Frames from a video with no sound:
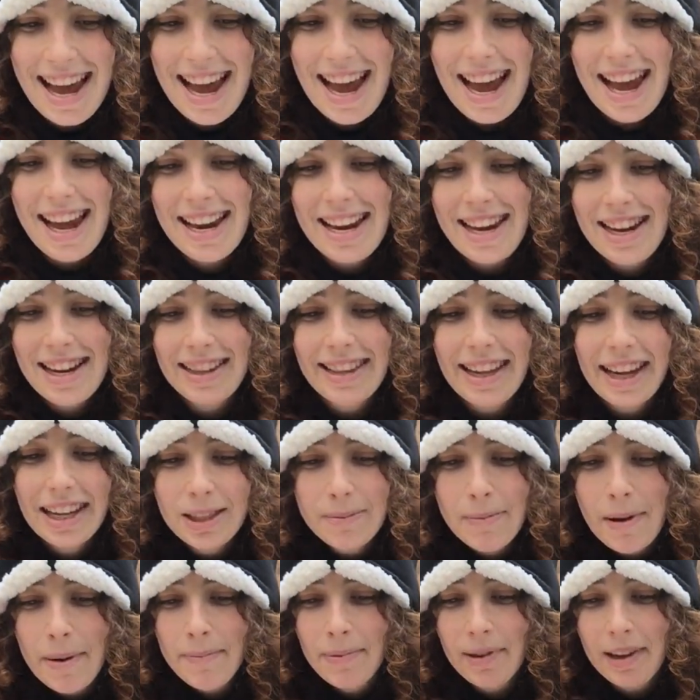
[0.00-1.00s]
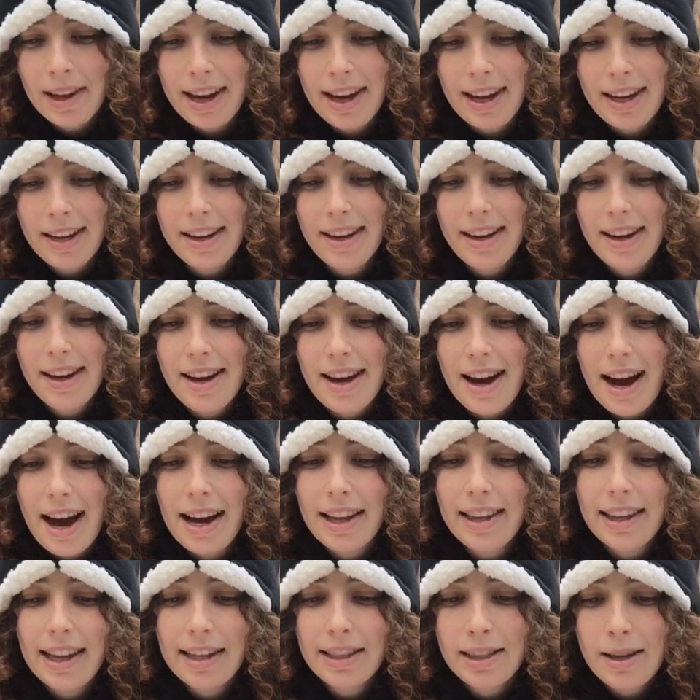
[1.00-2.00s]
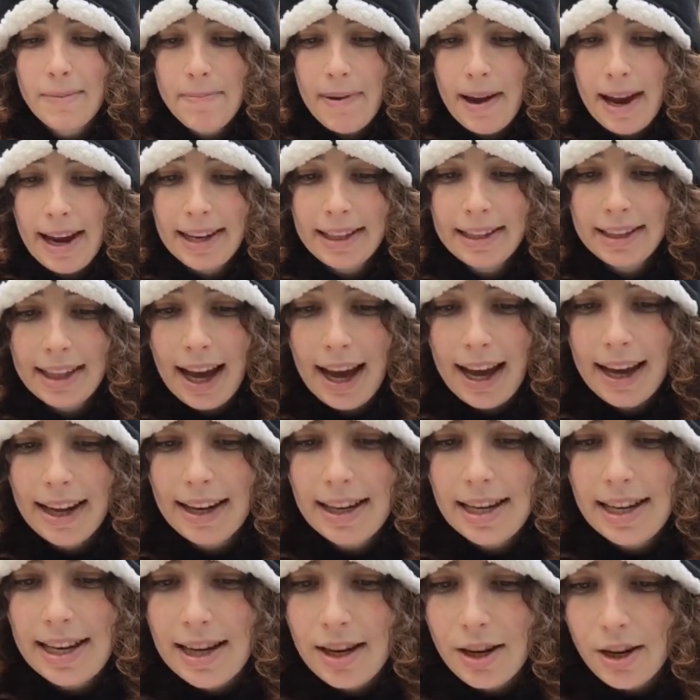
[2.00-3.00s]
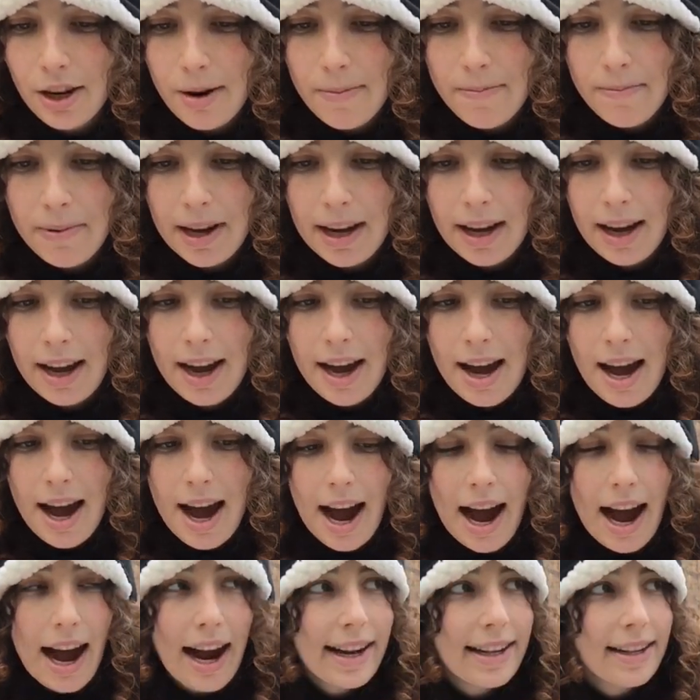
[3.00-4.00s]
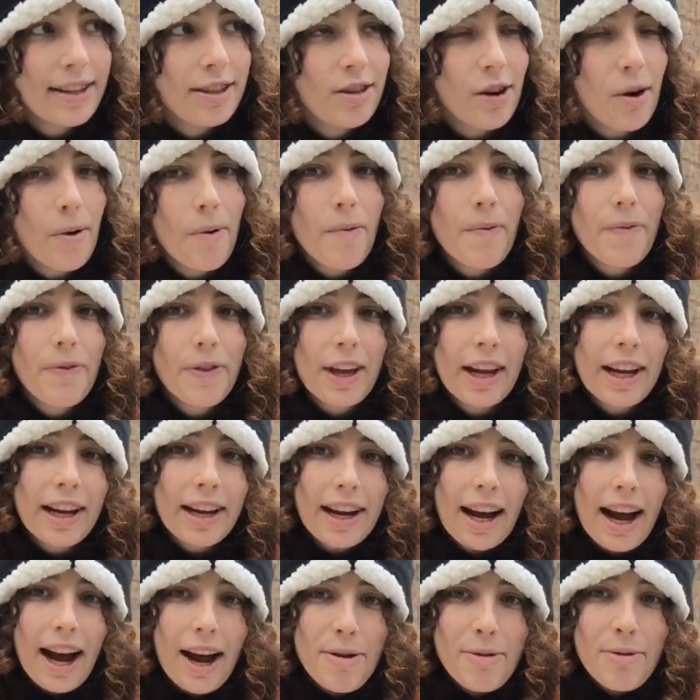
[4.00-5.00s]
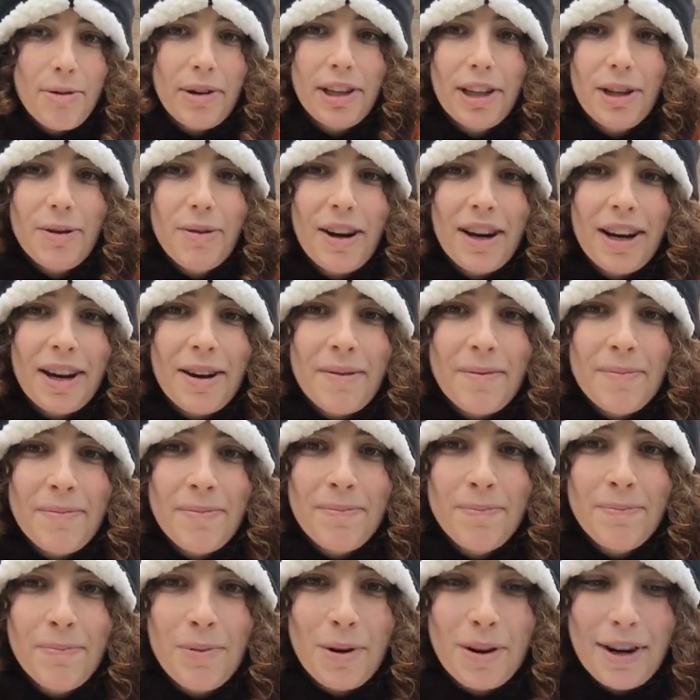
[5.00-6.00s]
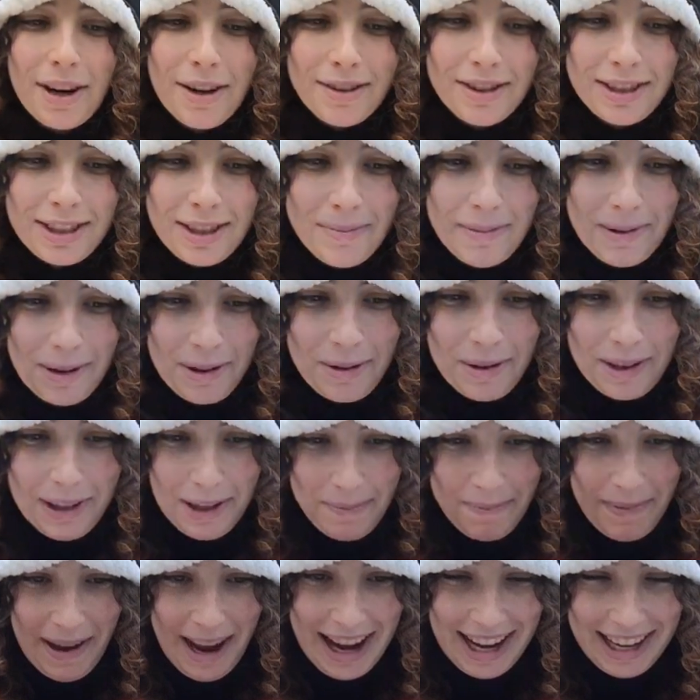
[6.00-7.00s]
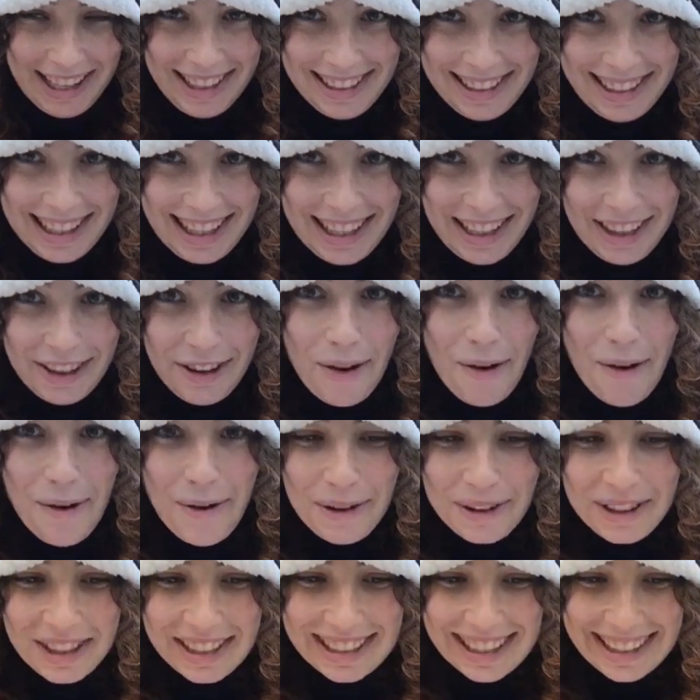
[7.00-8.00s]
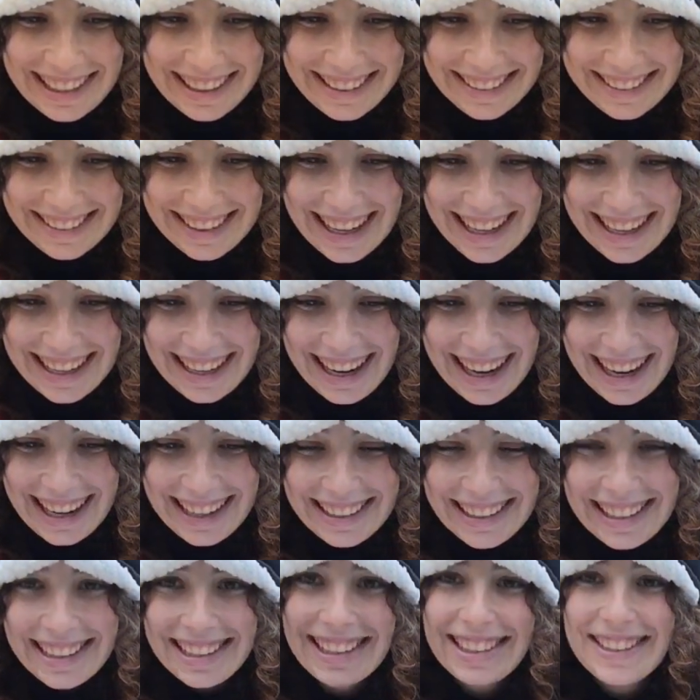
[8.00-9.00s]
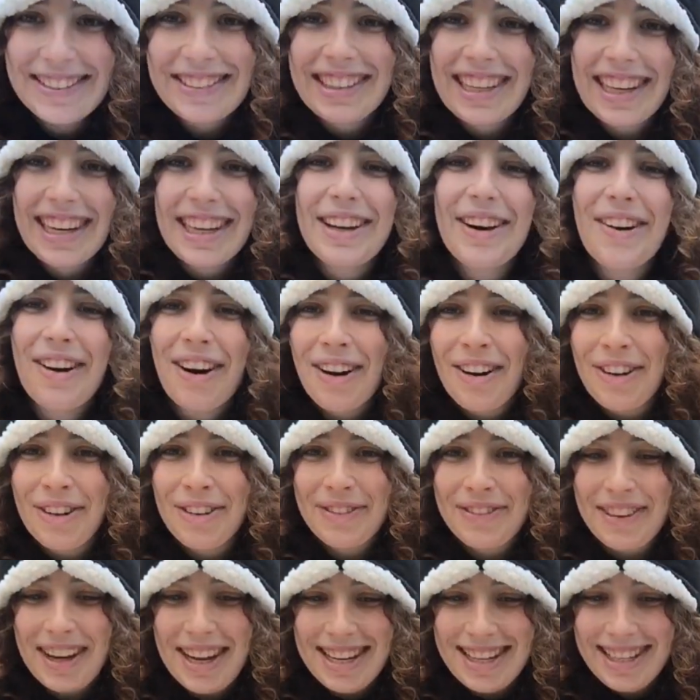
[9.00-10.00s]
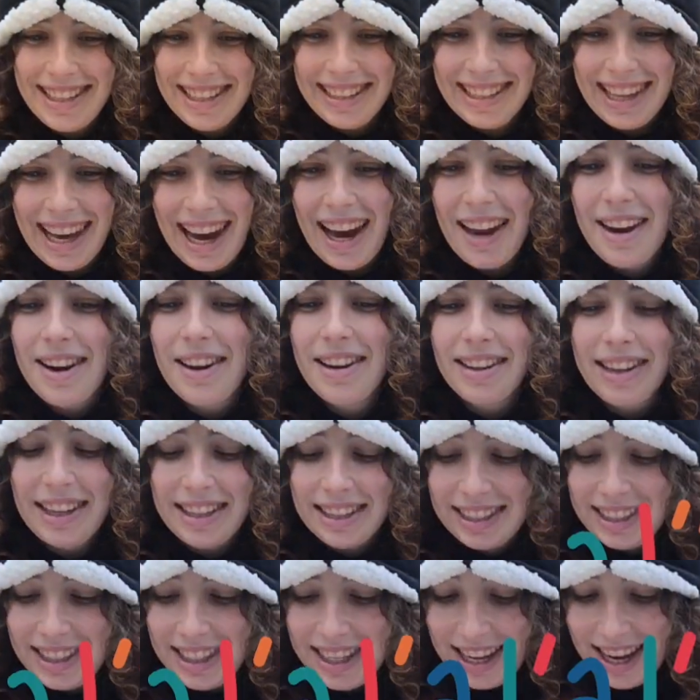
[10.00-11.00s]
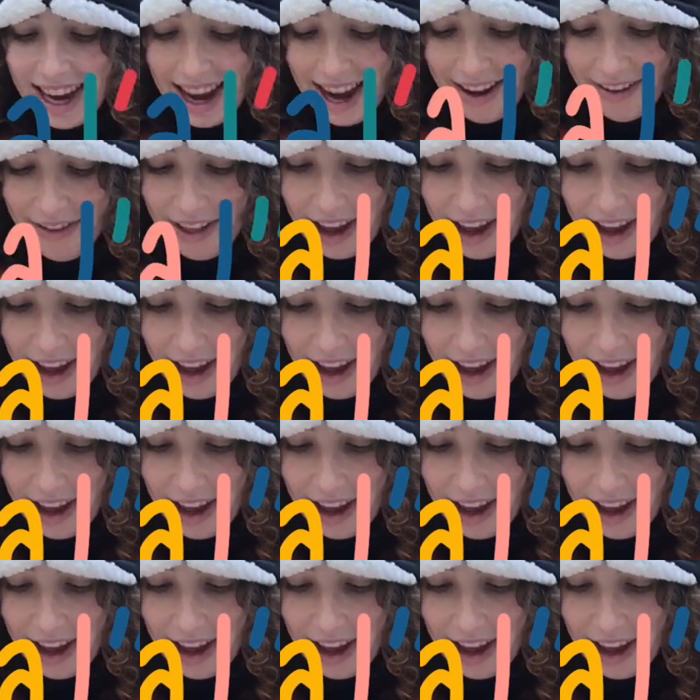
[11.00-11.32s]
And that's my plan. I'd like to paint that here, but I don't think I really want to put out some acrylic paints in the cold here right now, and so we're gonna go home and do that. Let's see how